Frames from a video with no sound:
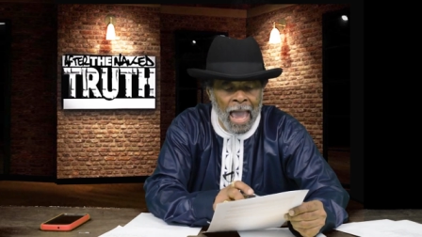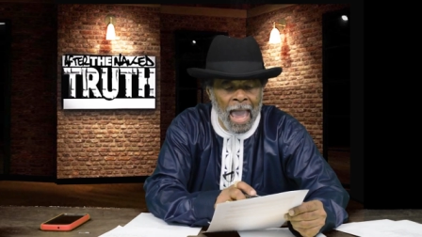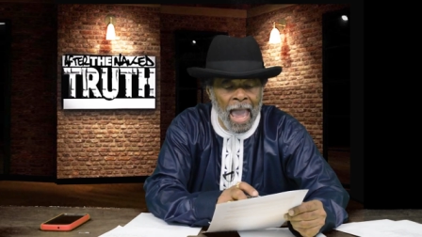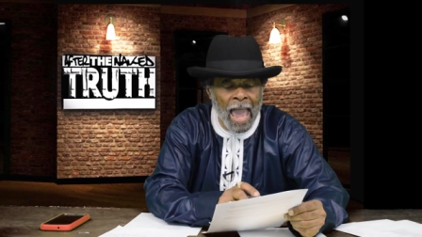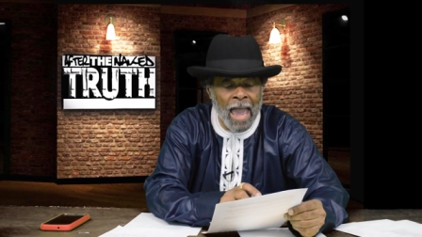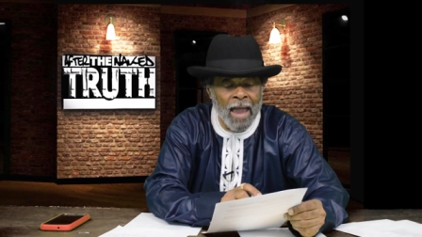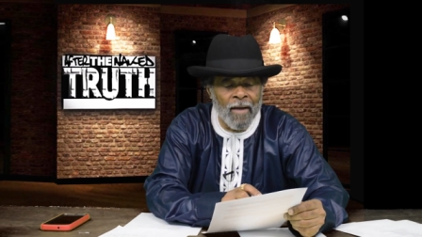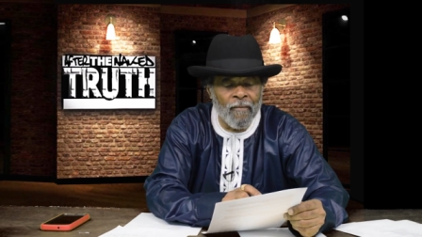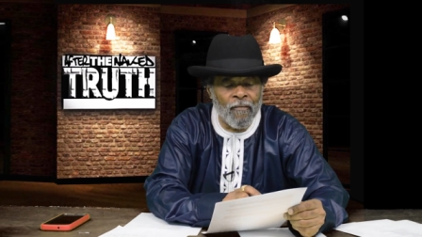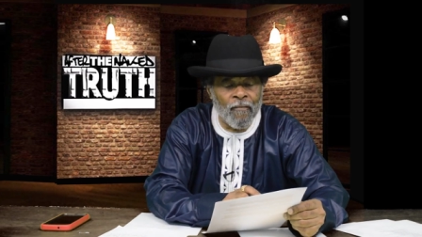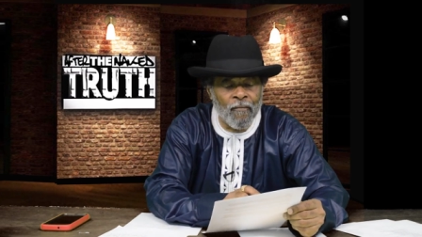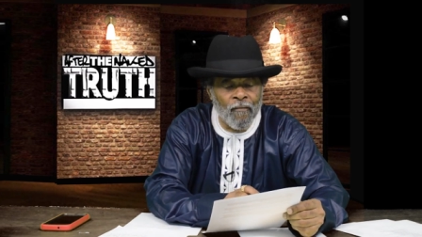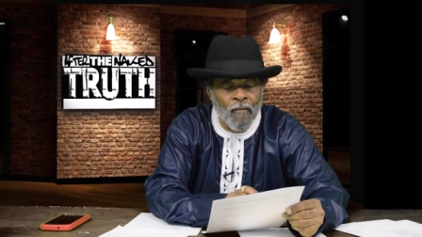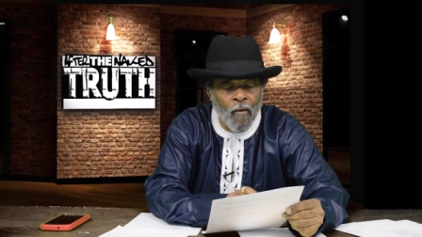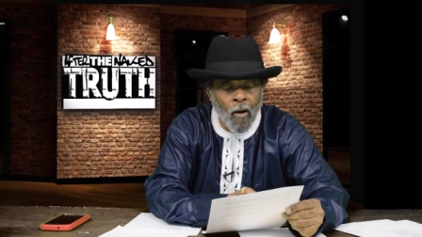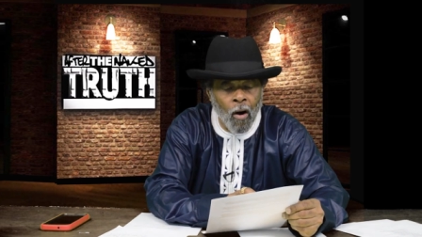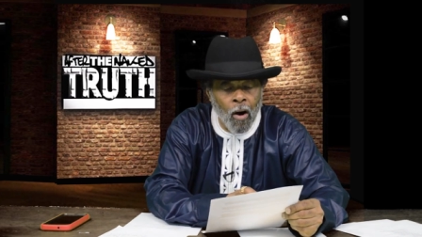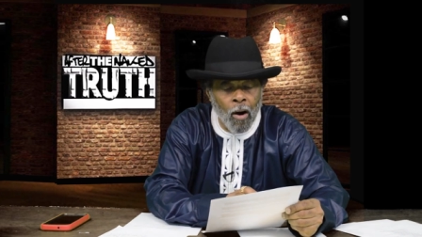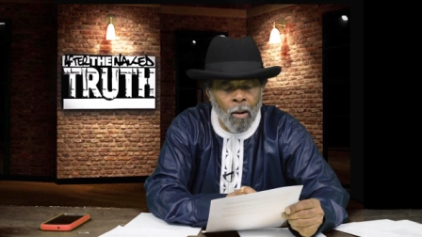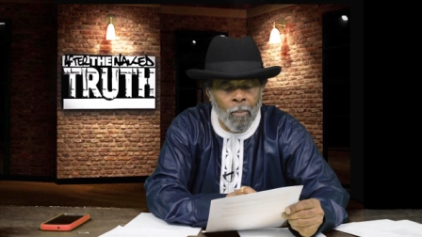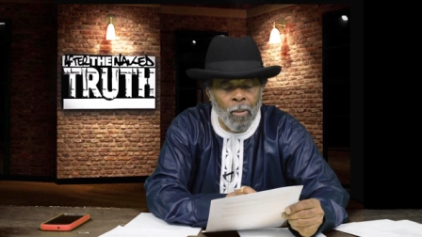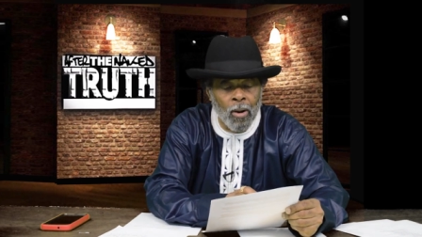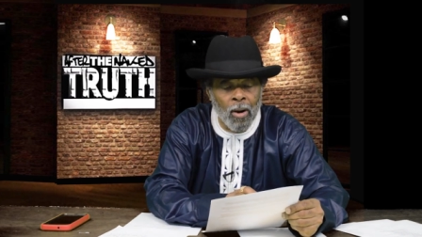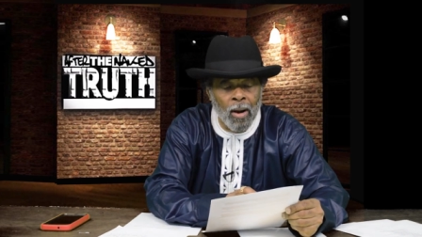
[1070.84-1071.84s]
and
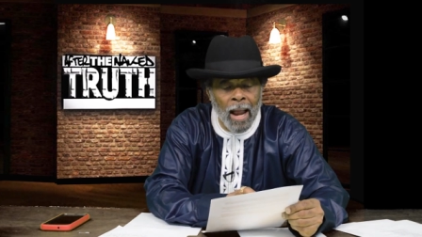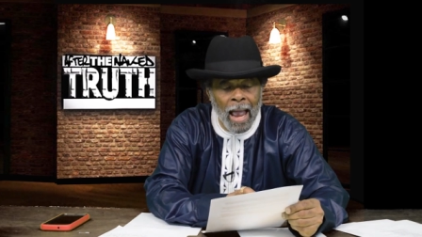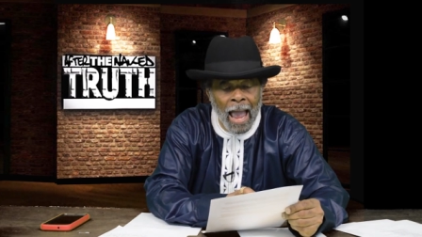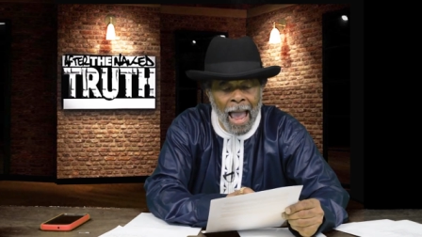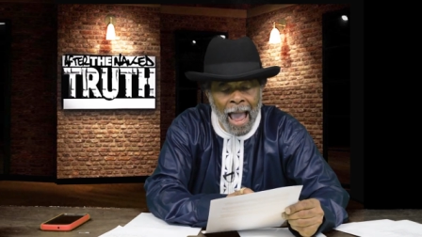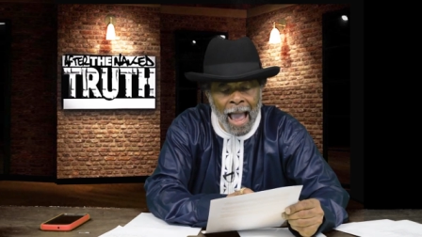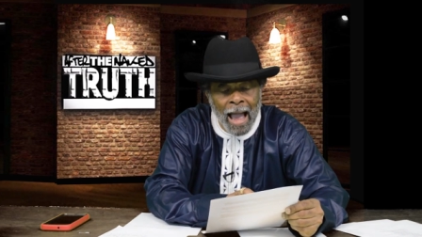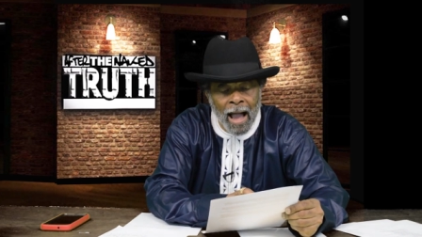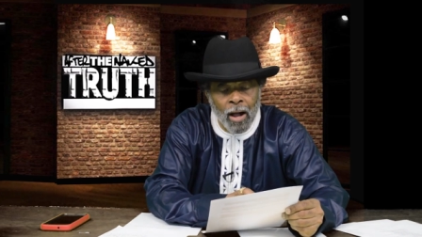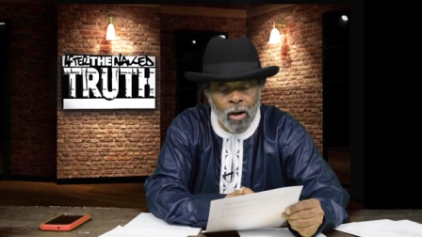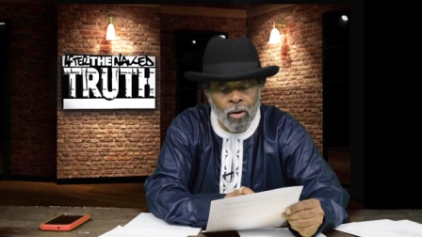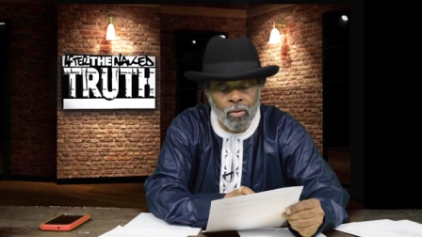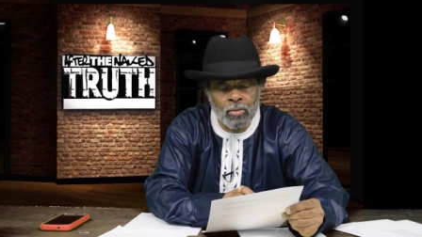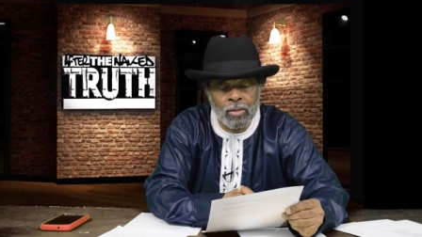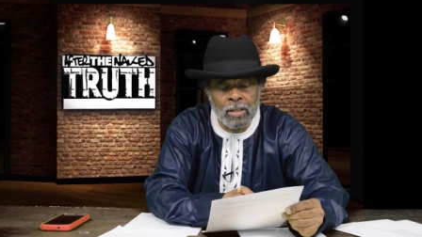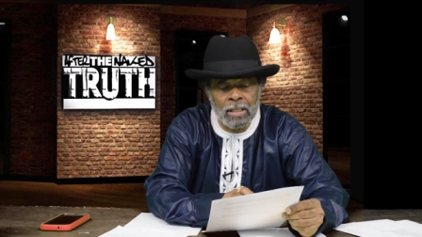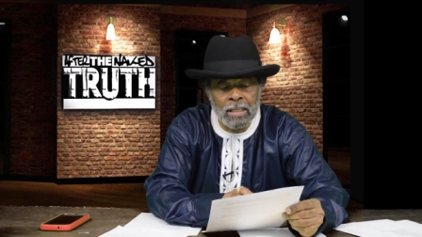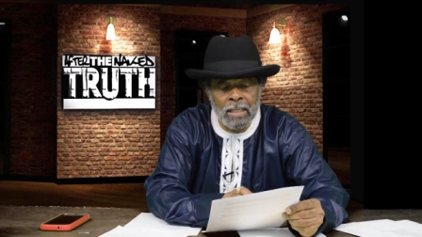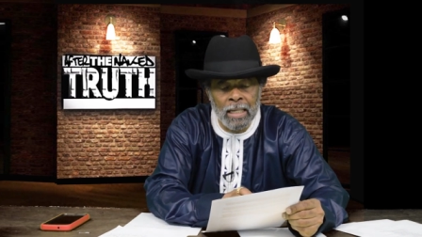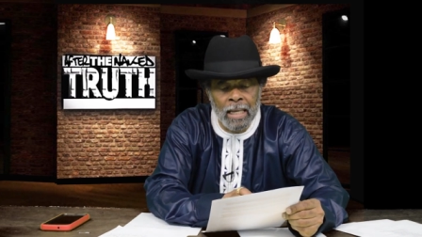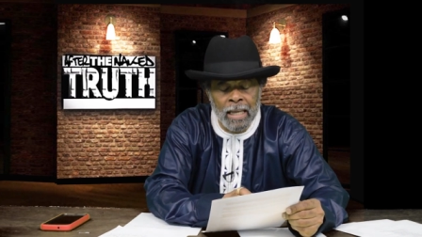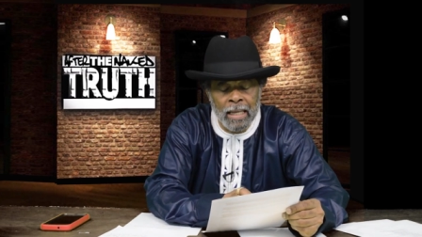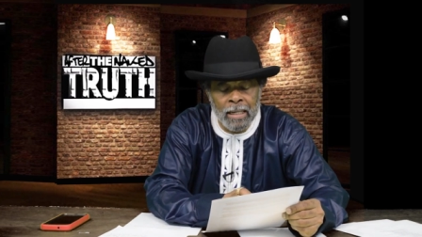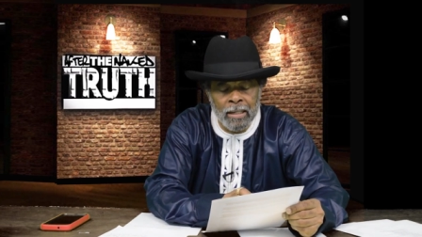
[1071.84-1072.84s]
former
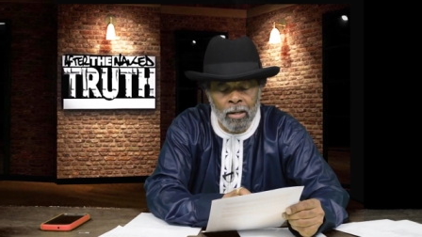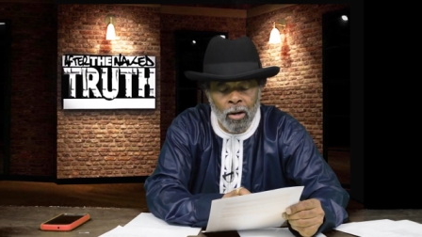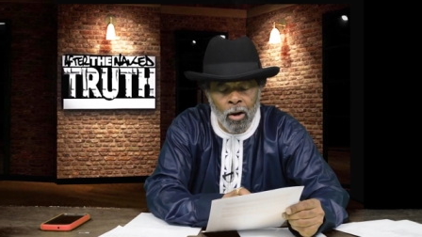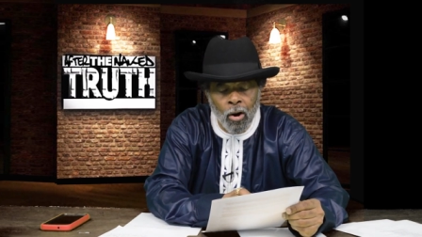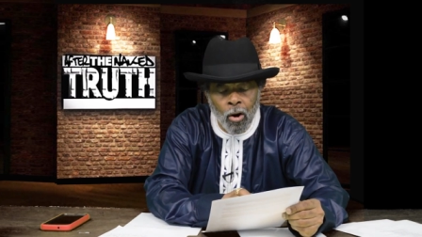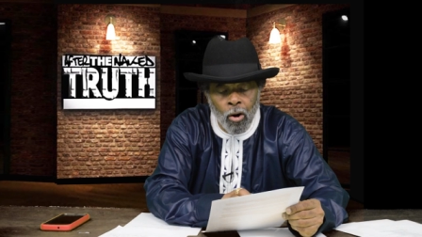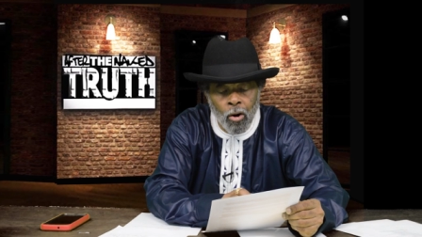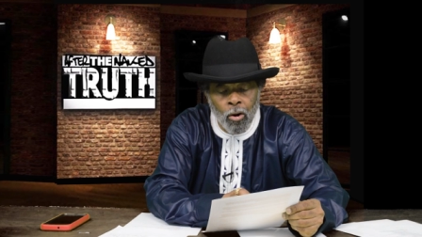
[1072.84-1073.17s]
Housing and